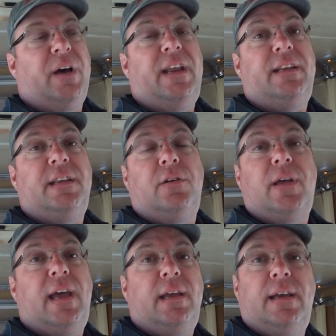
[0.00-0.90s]
but it did
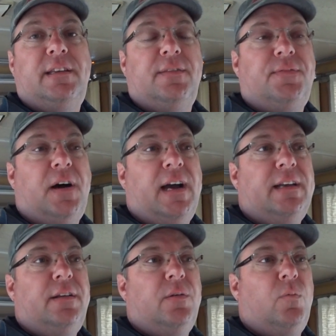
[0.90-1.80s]
okay. It did
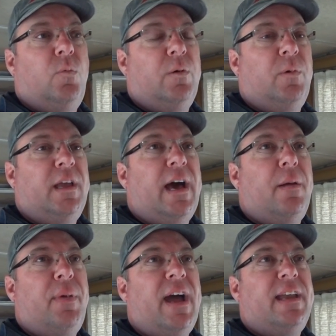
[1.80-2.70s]
fine. When we got
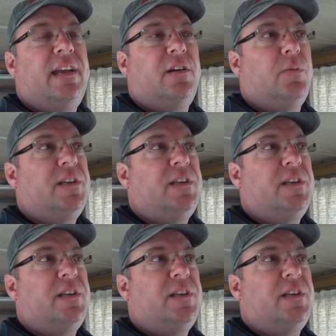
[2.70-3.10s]
it back here,